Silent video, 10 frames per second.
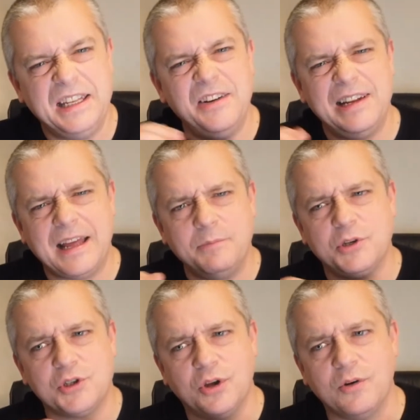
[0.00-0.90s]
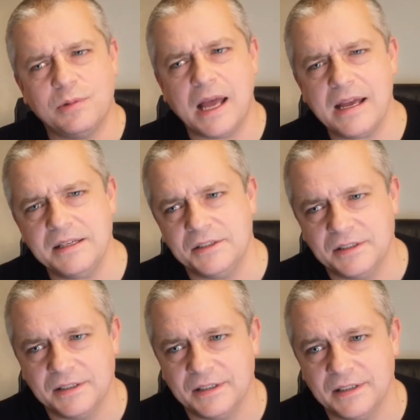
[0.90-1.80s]
Nearly time to stop,
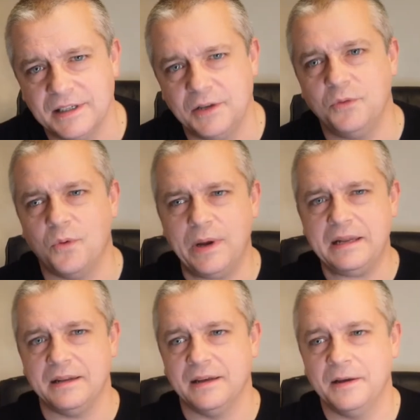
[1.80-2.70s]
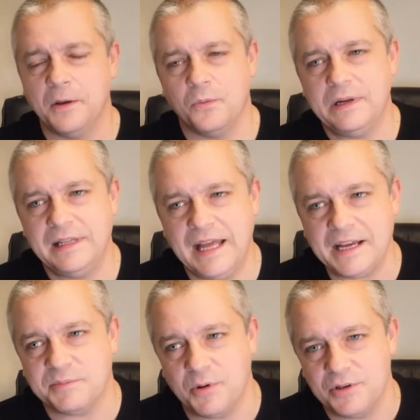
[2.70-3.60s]
guys. You know, when the
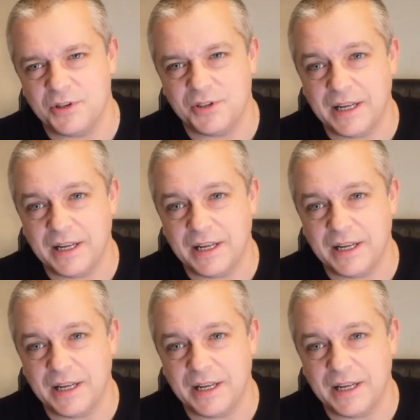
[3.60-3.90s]
experts are